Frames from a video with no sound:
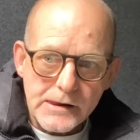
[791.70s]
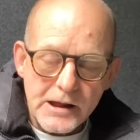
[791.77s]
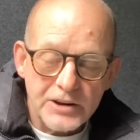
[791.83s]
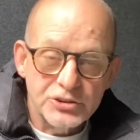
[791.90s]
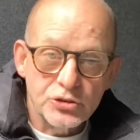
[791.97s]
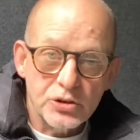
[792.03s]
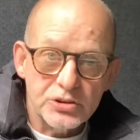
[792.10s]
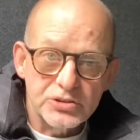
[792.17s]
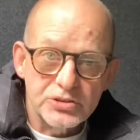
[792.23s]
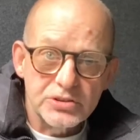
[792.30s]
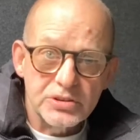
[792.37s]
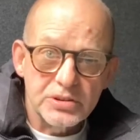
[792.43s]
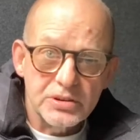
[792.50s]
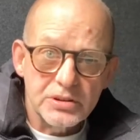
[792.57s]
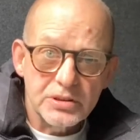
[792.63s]
I
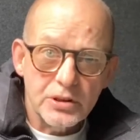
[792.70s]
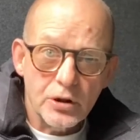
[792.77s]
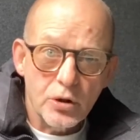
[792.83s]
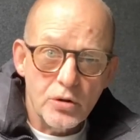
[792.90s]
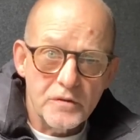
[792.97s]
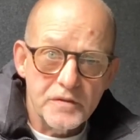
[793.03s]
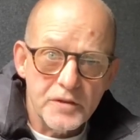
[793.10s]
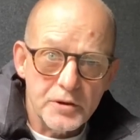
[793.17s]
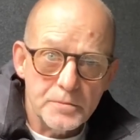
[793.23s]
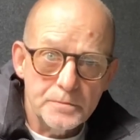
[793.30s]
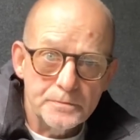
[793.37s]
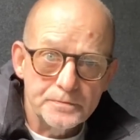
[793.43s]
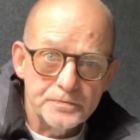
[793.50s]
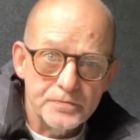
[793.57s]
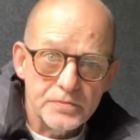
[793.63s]
trust the law firm.
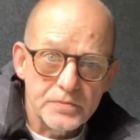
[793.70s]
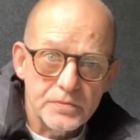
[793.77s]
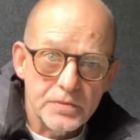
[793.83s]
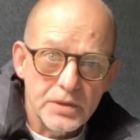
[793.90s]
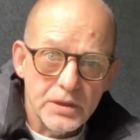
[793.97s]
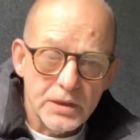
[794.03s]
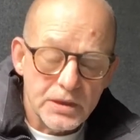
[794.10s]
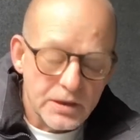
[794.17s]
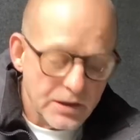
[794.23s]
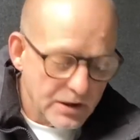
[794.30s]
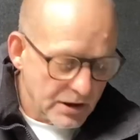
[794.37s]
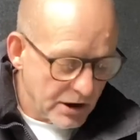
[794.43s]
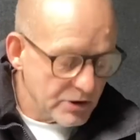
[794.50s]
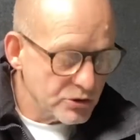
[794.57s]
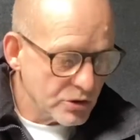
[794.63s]

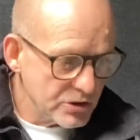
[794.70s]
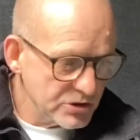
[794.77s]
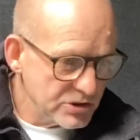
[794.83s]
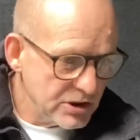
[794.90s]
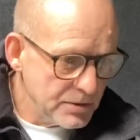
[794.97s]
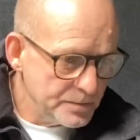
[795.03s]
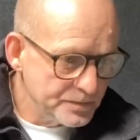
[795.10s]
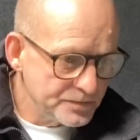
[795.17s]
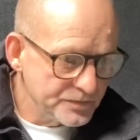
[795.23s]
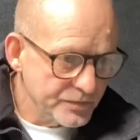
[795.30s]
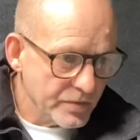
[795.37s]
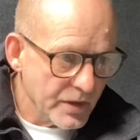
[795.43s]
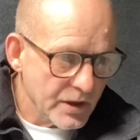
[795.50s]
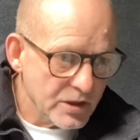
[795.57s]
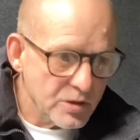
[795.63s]
I trust them.
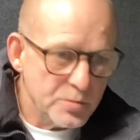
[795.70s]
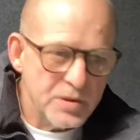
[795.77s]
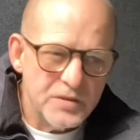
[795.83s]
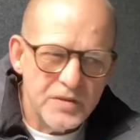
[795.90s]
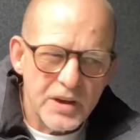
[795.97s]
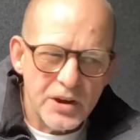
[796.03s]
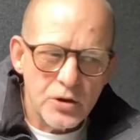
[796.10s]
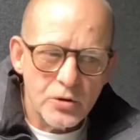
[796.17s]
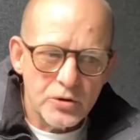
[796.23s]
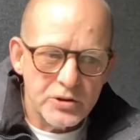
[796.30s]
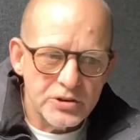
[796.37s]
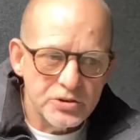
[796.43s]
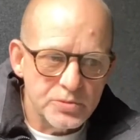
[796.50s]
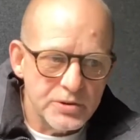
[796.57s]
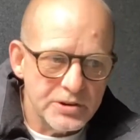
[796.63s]
They've been very
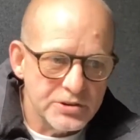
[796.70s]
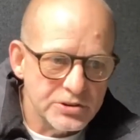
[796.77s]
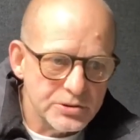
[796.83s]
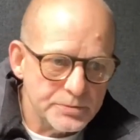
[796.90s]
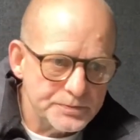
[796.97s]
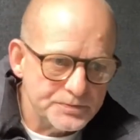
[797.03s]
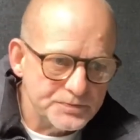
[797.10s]
honest with us.